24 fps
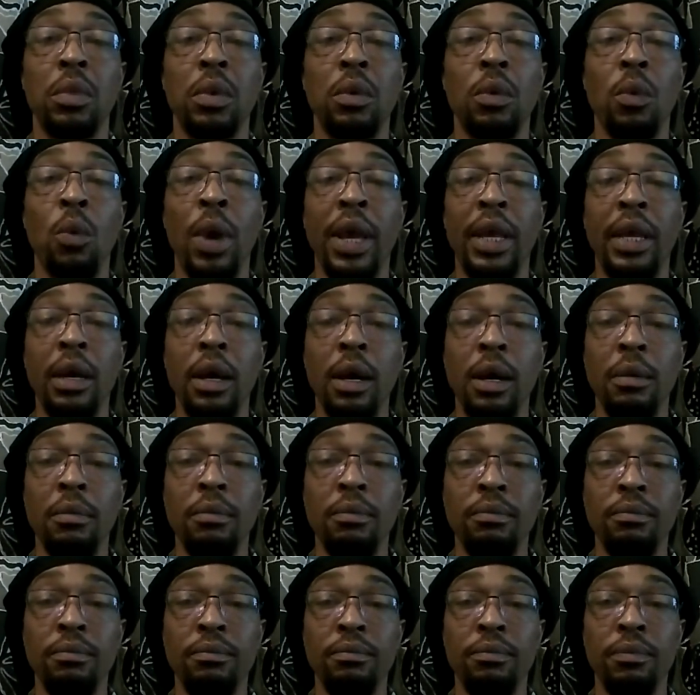wake up,
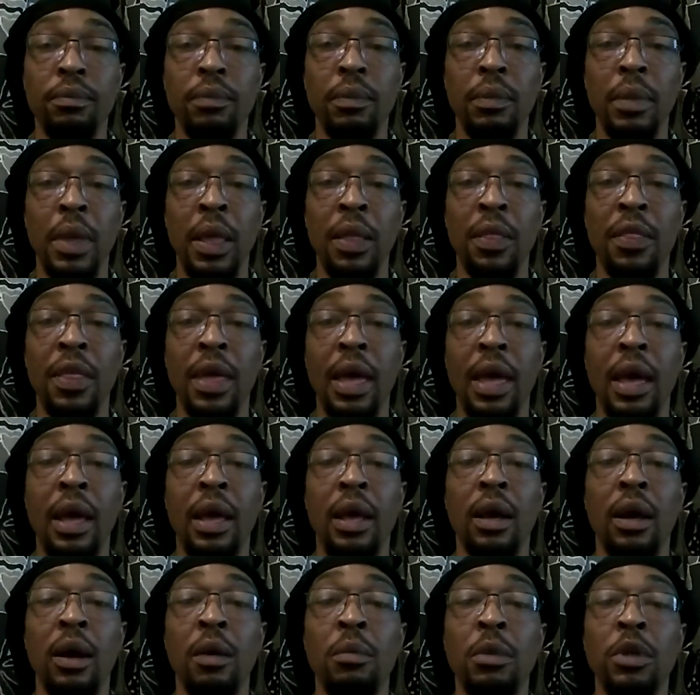and
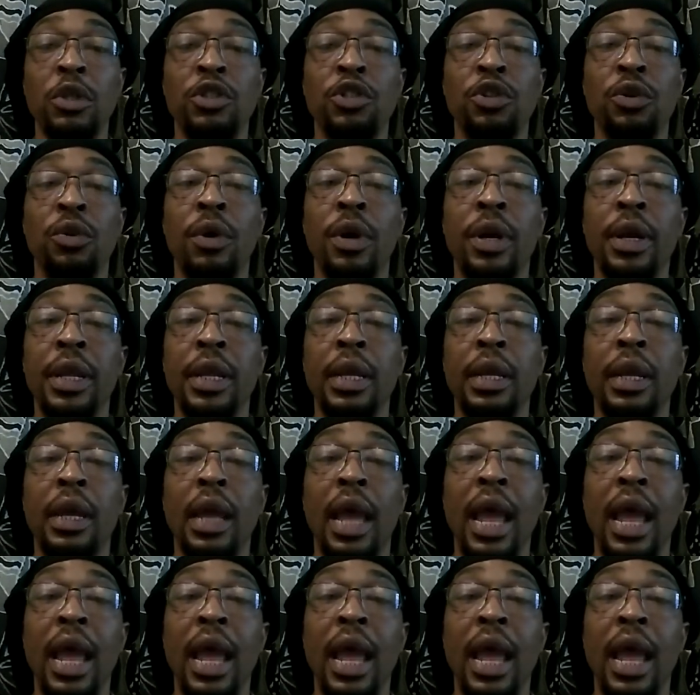that a majority,